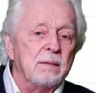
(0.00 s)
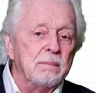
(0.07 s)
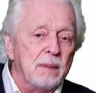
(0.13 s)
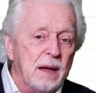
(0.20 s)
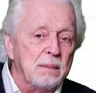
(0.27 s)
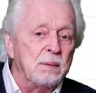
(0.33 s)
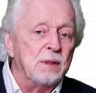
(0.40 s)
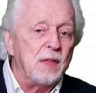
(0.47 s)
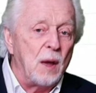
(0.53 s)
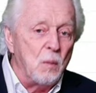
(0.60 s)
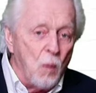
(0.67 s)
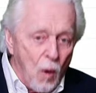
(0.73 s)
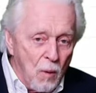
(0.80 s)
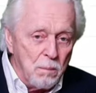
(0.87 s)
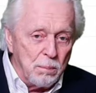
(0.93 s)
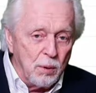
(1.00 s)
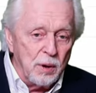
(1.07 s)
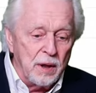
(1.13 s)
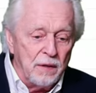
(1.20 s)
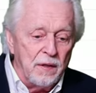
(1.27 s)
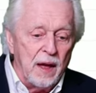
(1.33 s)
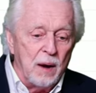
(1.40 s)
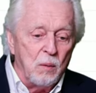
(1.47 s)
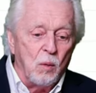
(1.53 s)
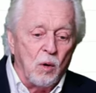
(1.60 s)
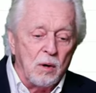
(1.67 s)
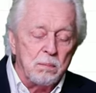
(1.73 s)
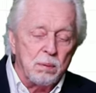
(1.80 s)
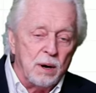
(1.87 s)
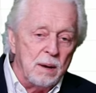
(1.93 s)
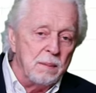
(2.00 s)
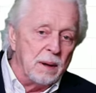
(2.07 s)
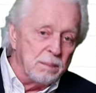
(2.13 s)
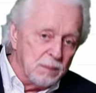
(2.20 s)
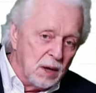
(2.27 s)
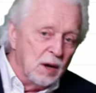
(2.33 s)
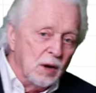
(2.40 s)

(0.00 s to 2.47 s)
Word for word: maybe they won't put in that war premium.